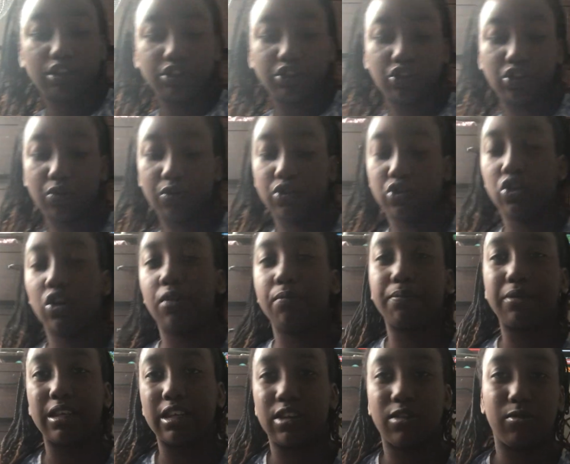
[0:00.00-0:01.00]
Though it's not a
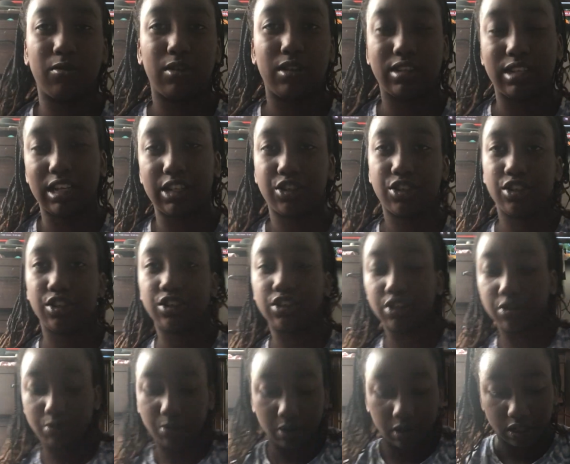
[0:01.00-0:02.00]
beaded one, it's actually a
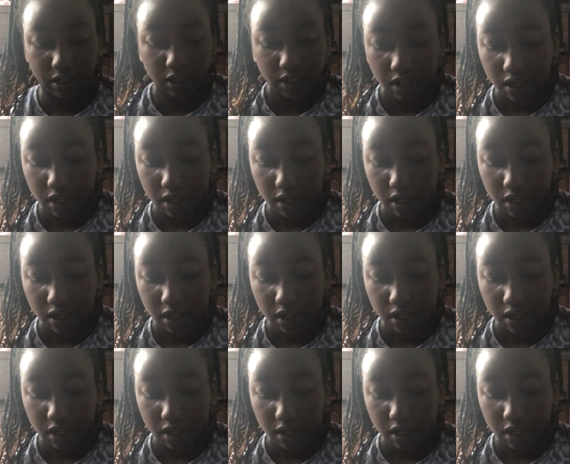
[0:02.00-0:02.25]
good one.